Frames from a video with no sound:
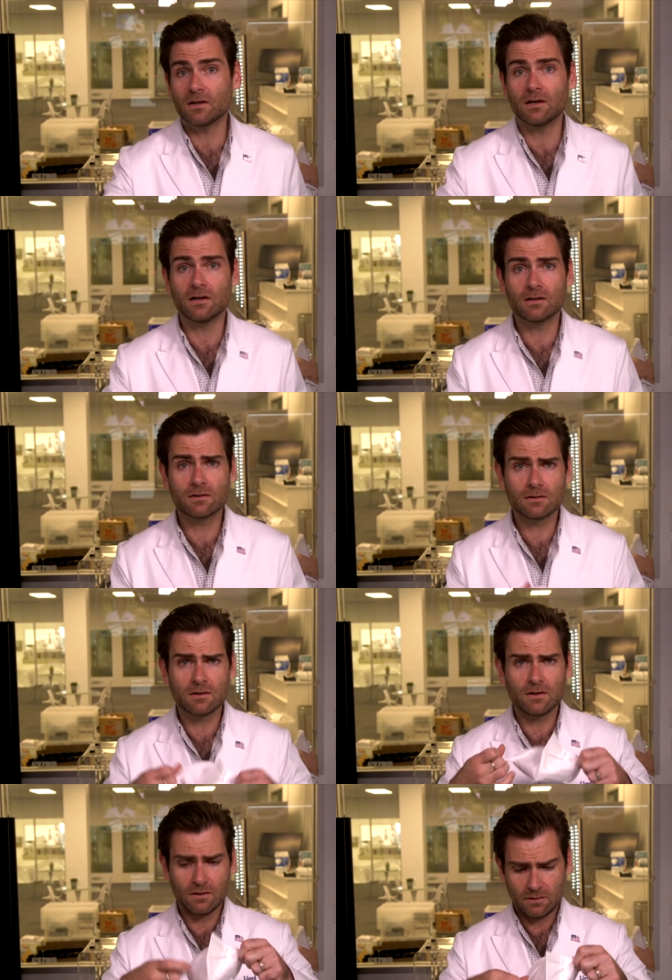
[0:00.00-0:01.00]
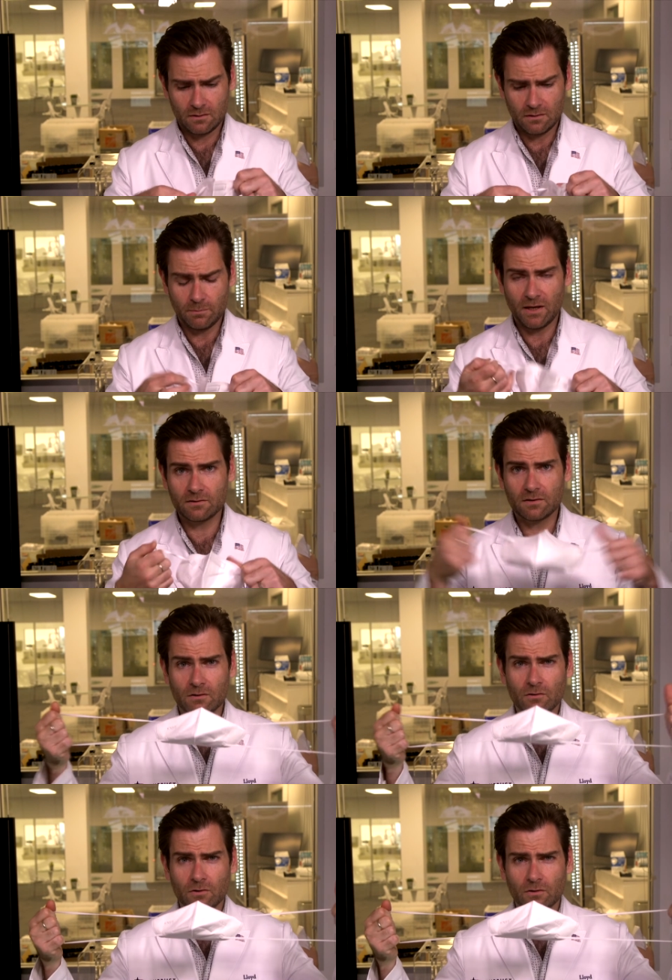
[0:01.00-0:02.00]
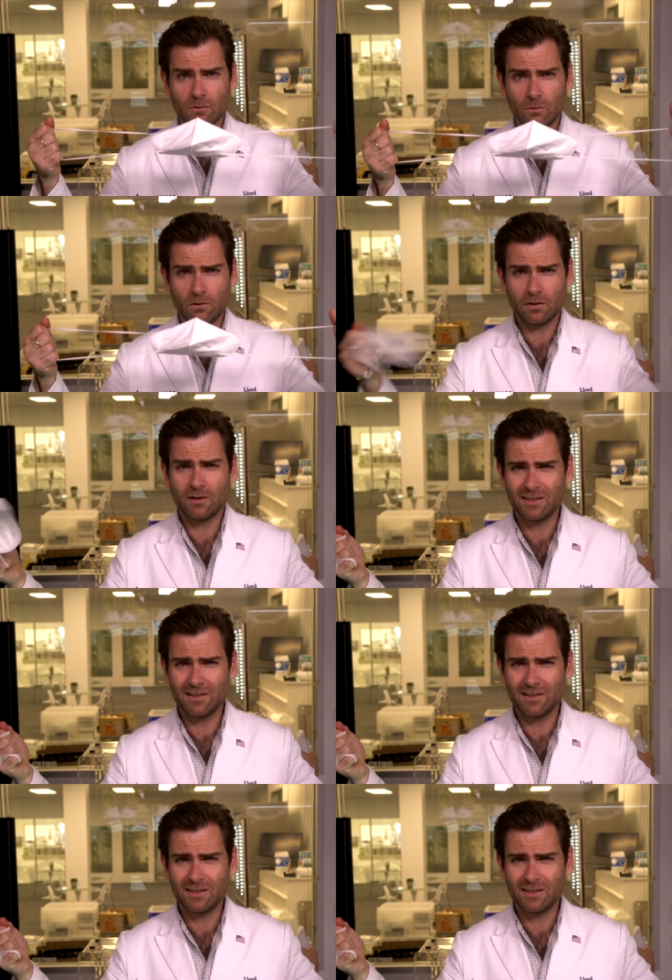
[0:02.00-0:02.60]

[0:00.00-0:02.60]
uh, the mask here. Look, at its quality.